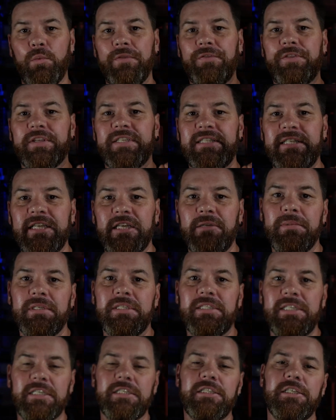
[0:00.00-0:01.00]
with the Sigma
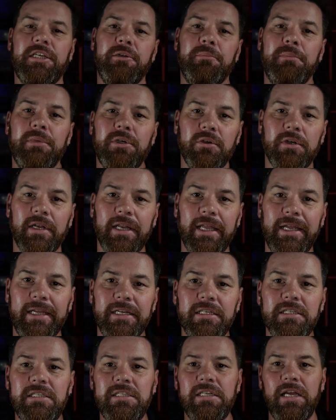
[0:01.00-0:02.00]
16mm
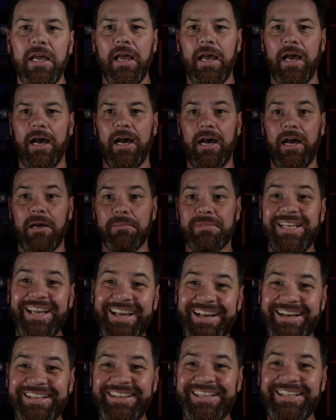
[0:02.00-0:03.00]
lens. So
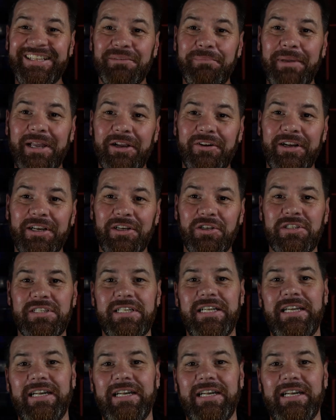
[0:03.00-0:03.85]
how do you think the background looks